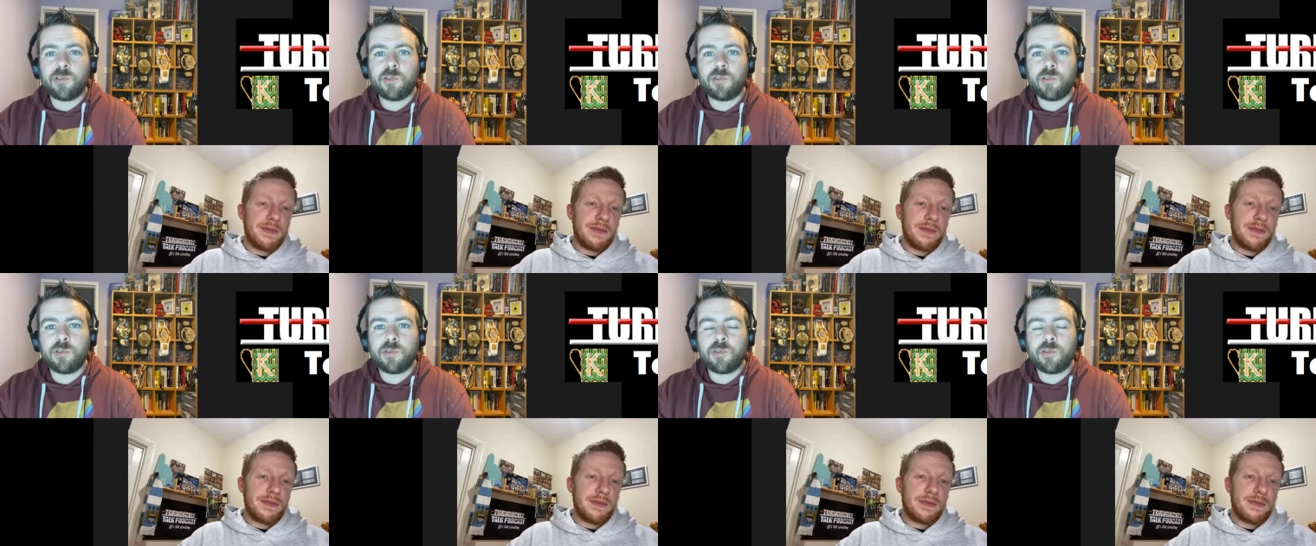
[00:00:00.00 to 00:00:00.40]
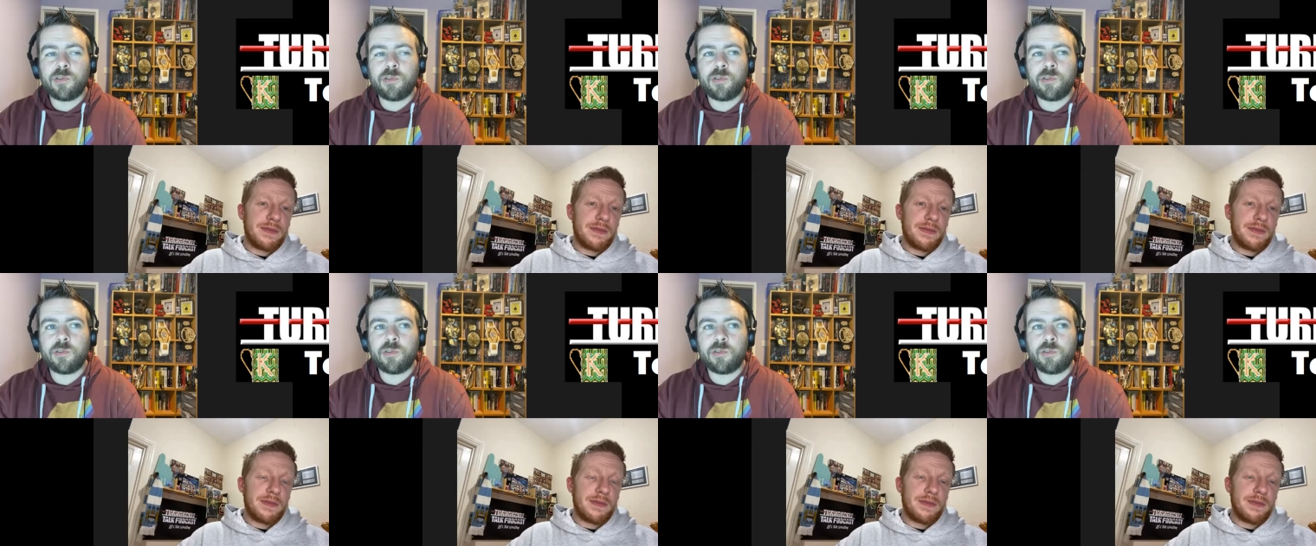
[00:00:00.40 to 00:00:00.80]

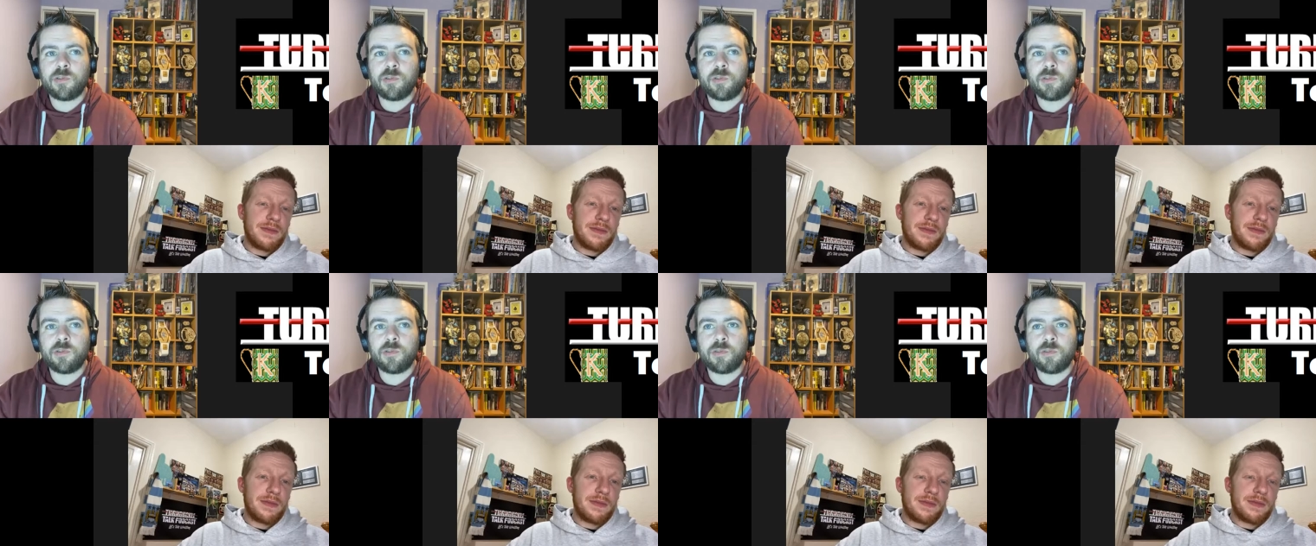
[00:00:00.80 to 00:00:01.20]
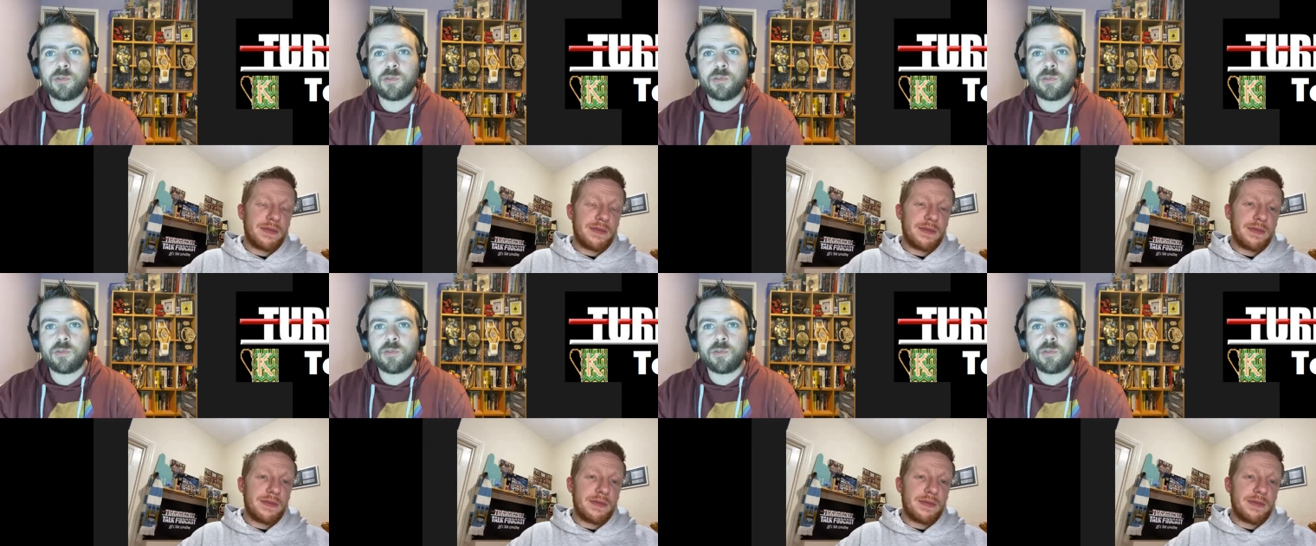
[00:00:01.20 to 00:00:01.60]

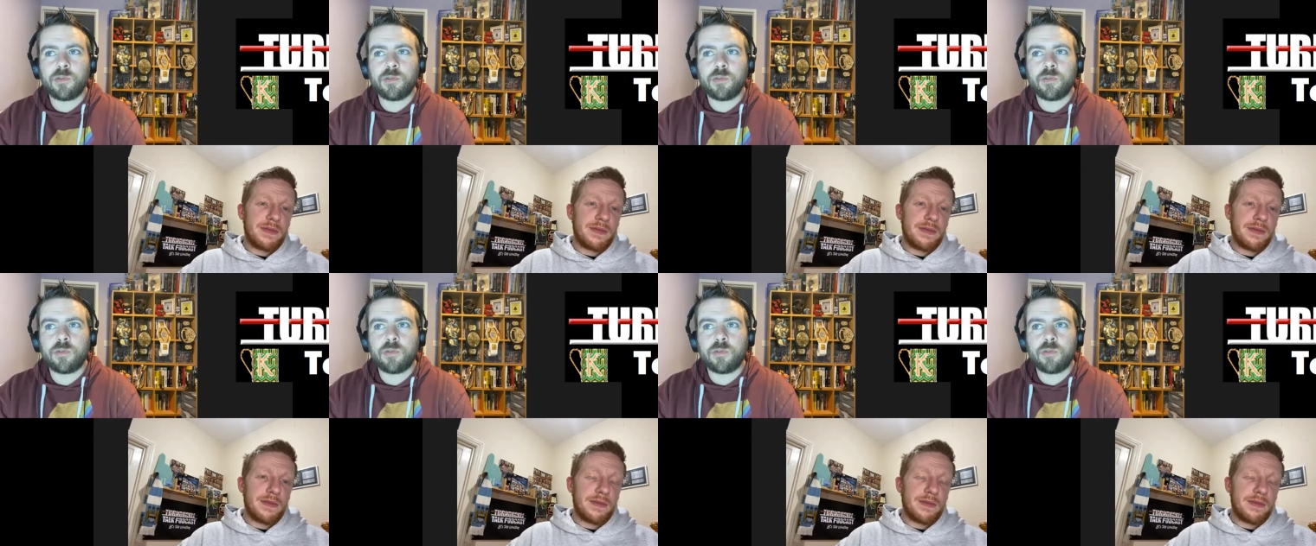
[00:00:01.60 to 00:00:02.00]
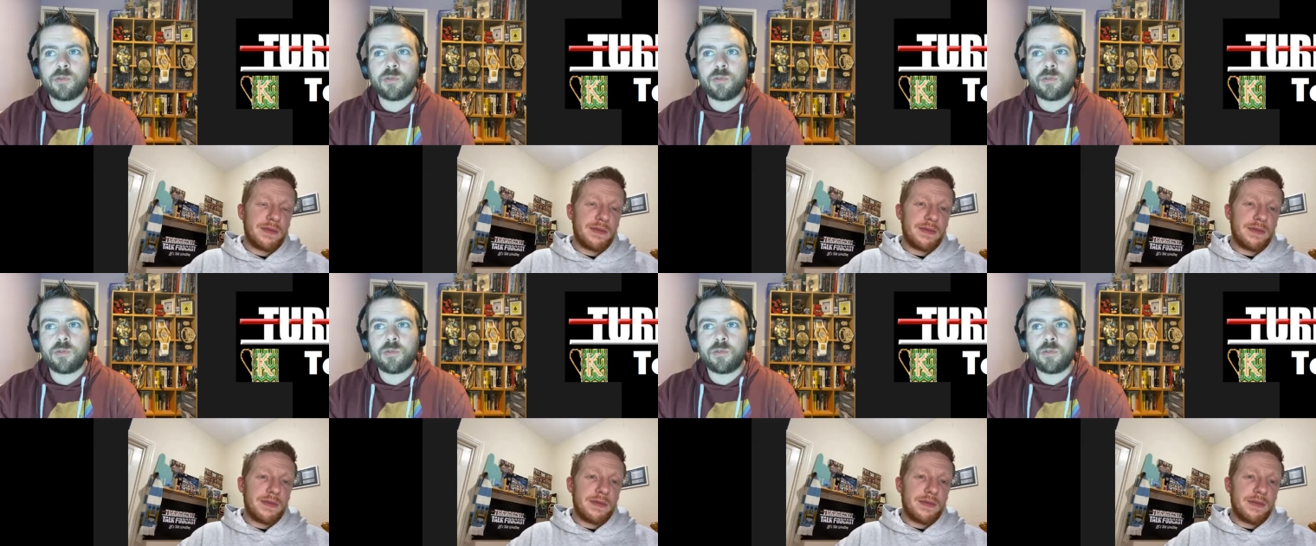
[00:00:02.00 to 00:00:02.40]

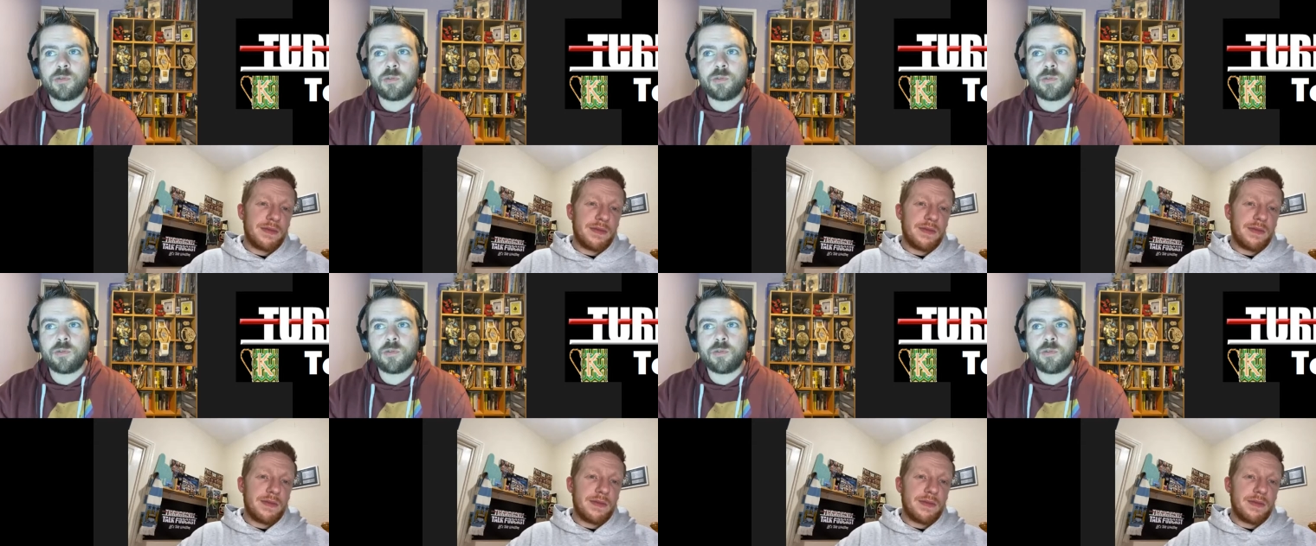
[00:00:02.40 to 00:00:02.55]
No one is speaking in this clip.